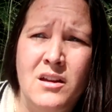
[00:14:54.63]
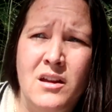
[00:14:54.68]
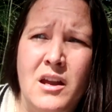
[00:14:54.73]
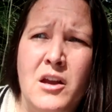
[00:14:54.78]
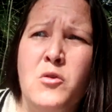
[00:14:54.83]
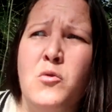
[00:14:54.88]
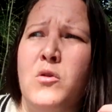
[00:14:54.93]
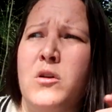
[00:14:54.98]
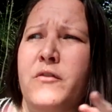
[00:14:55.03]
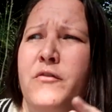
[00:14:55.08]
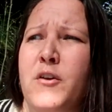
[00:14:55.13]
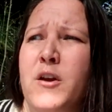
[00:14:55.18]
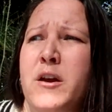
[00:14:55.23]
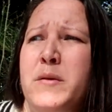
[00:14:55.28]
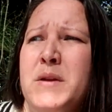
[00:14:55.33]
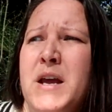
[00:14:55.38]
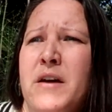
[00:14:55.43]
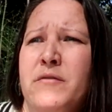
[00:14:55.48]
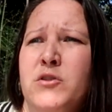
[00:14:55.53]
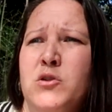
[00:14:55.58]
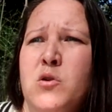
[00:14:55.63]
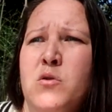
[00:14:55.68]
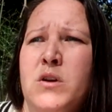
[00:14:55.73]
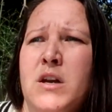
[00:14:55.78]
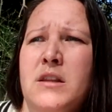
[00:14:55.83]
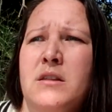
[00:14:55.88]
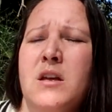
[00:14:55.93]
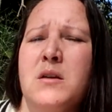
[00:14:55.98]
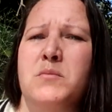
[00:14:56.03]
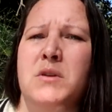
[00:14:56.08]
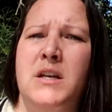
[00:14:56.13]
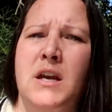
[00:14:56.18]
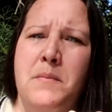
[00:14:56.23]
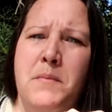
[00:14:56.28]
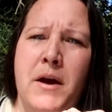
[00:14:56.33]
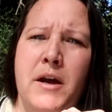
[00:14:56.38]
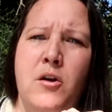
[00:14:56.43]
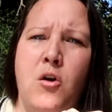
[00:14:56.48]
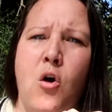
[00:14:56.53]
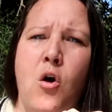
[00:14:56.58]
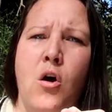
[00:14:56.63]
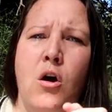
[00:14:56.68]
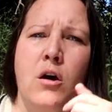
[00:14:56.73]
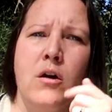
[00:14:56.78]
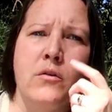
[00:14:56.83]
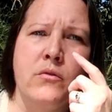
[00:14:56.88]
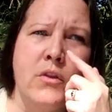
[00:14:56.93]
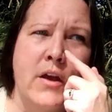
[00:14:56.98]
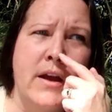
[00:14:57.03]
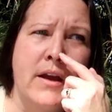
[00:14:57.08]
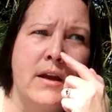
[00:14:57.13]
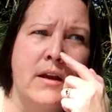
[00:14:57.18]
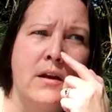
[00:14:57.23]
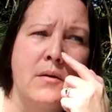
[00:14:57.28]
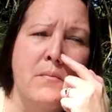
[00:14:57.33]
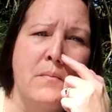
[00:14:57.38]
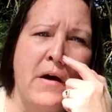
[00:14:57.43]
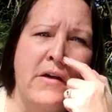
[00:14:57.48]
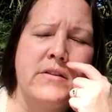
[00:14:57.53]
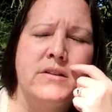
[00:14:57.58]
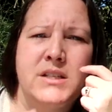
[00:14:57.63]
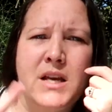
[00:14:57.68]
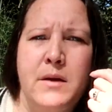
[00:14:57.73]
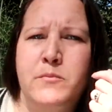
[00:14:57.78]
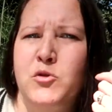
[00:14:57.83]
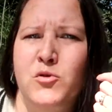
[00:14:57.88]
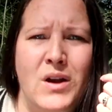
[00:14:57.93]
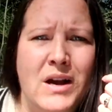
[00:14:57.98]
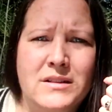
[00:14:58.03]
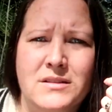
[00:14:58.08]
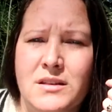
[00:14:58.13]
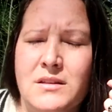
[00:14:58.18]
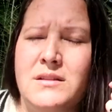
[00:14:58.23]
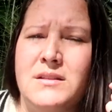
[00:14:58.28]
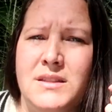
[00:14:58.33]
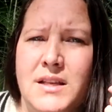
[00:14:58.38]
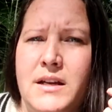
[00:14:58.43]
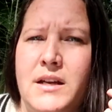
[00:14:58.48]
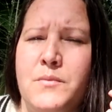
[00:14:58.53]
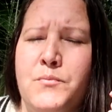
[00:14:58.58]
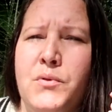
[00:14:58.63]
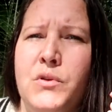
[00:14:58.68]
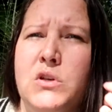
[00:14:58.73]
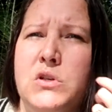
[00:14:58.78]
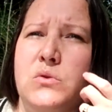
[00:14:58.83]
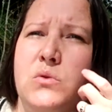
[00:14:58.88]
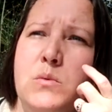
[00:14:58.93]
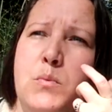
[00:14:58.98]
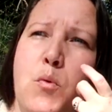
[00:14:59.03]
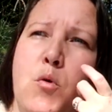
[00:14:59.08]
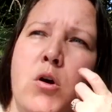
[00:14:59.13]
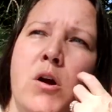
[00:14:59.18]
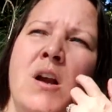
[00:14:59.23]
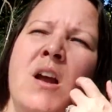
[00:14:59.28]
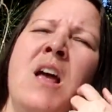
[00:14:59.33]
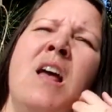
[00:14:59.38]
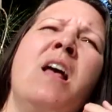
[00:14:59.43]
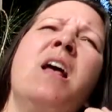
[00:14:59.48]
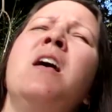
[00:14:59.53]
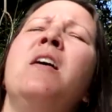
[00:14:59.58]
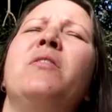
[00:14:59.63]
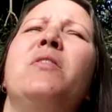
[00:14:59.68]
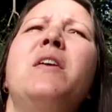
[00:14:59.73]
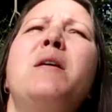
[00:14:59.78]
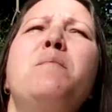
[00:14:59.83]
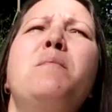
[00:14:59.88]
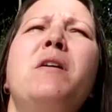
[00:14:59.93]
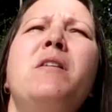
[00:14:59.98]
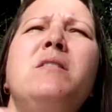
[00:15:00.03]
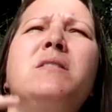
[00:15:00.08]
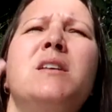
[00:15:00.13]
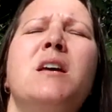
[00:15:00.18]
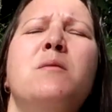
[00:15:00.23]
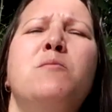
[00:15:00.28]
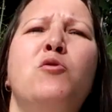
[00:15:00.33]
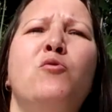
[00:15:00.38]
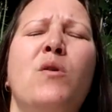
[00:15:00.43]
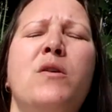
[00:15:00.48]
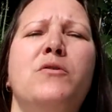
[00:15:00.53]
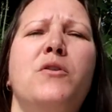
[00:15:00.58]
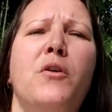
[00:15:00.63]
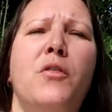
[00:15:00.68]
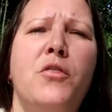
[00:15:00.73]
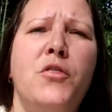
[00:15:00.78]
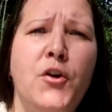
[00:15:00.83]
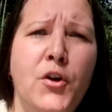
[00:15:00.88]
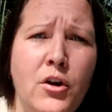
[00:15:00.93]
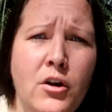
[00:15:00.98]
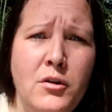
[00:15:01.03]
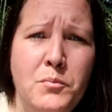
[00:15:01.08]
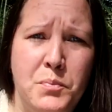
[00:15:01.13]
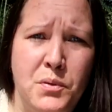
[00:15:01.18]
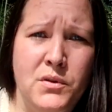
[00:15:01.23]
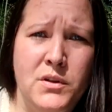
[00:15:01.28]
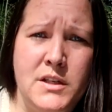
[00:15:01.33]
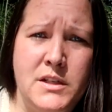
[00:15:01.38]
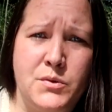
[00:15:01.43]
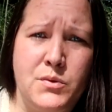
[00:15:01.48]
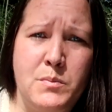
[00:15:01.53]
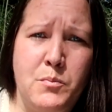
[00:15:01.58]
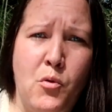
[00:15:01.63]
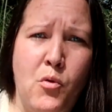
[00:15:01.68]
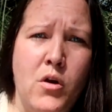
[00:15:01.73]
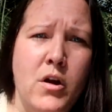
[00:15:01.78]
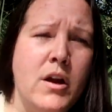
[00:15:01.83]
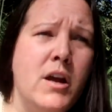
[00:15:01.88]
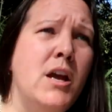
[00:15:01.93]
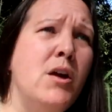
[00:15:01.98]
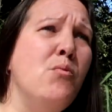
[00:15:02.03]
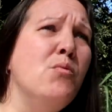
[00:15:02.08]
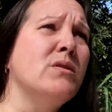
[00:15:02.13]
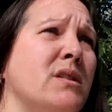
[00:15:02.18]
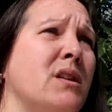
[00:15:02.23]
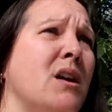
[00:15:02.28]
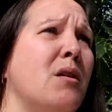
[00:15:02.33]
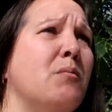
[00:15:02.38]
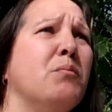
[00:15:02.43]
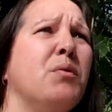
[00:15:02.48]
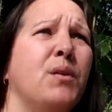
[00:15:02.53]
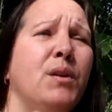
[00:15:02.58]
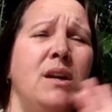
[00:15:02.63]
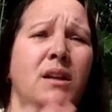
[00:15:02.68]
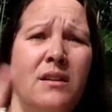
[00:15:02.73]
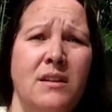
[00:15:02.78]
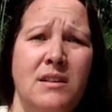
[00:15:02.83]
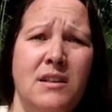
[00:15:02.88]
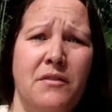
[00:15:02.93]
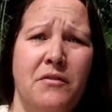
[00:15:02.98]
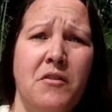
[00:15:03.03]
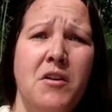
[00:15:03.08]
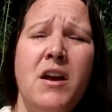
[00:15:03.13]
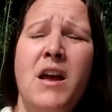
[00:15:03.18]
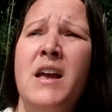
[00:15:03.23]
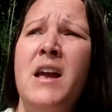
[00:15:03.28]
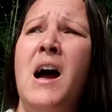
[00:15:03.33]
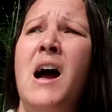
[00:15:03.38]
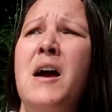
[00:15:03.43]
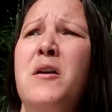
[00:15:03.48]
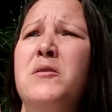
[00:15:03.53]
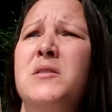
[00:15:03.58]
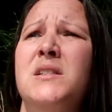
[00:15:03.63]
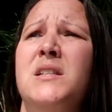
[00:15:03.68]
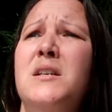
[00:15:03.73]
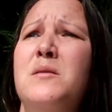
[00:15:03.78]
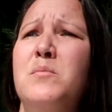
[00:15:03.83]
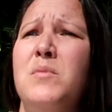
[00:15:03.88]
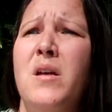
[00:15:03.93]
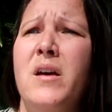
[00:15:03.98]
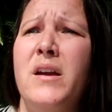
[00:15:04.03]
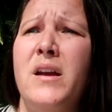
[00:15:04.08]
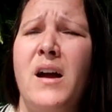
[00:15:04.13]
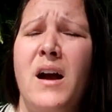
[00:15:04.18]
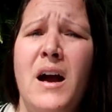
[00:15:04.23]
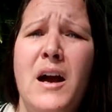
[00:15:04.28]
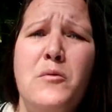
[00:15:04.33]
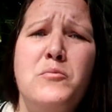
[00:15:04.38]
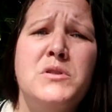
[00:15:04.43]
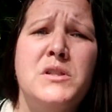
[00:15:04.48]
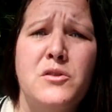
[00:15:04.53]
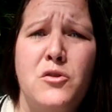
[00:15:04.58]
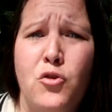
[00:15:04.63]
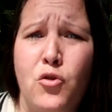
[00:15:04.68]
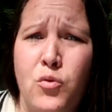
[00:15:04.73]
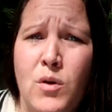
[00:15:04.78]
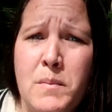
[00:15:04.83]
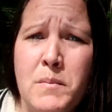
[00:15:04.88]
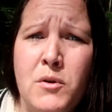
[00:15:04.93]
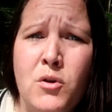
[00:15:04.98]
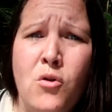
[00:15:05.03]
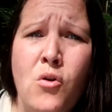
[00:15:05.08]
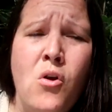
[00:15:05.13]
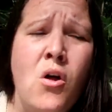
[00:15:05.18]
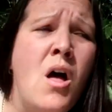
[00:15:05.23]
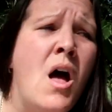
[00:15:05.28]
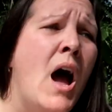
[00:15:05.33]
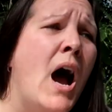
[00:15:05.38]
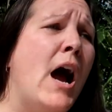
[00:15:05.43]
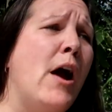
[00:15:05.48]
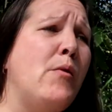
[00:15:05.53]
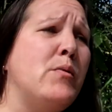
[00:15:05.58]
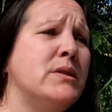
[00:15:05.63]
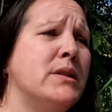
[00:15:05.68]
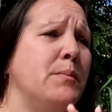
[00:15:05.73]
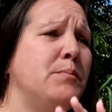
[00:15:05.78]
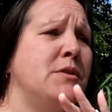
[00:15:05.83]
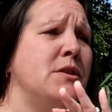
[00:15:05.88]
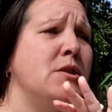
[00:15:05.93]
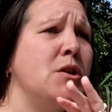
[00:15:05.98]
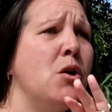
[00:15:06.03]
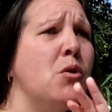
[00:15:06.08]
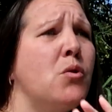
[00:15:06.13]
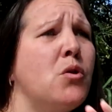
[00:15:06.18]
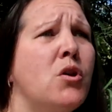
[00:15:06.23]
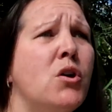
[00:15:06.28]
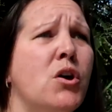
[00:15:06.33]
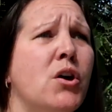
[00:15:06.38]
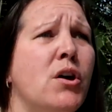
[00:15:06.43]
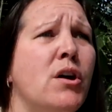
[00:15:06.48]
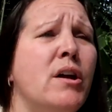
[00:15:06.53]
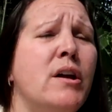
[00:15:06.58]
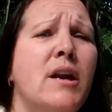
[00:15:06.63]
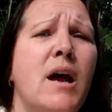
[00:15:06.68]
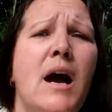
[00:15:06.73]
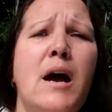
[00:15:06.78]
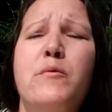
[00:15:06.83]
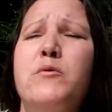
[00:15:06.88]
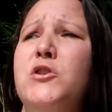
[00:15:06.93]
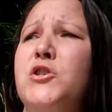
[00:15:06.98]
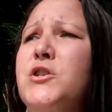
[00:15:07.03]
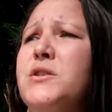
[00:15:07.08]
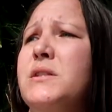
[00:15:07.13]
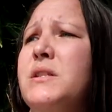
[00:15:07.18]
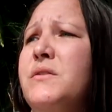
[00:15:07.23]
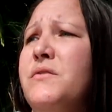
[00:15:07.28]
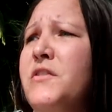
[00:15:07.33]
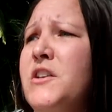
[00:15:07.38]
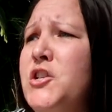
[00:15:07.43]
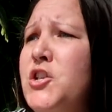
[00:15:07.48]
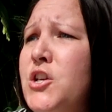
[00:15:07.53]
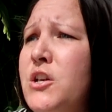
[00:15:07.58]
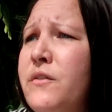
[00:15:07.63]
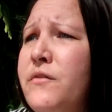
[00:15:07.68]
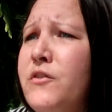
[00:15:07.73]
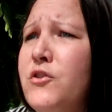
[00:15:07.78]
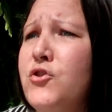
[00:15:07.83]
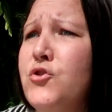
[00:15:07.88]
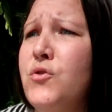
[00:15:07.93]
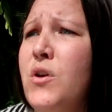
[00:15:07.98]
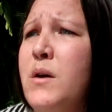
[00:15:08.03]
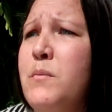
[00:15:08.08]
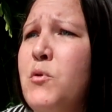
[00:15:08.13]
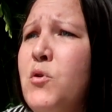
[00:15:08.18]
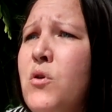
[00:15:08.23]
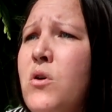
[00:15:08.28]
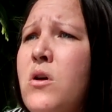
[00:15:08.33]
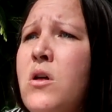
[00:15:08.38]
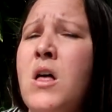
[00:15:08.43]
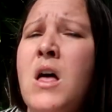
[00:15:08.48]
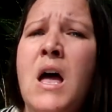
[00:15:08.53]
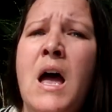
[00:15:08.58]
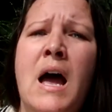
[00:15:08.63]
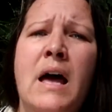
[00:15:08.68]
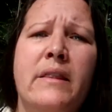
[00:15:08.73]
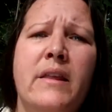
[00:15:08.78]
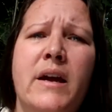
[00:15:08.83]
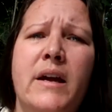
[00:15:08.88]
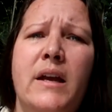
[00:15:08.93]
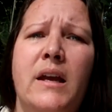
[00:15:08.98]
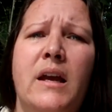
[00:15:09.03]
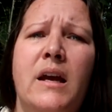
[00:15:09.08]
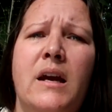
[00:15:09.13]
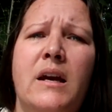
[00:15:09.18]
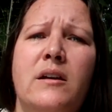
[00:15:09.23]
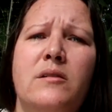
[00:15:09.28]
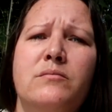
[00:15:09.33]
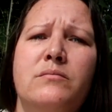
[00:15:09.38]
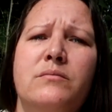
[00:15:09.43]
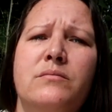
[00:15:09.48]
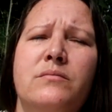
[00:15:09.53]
in order for him to have to go get them to get my car, like by the time you got to the second police report. Then by the time you read the third police report, it completely different. I seemed like I was a criminal. I was up to no good. I was just fishing for trouble. Like,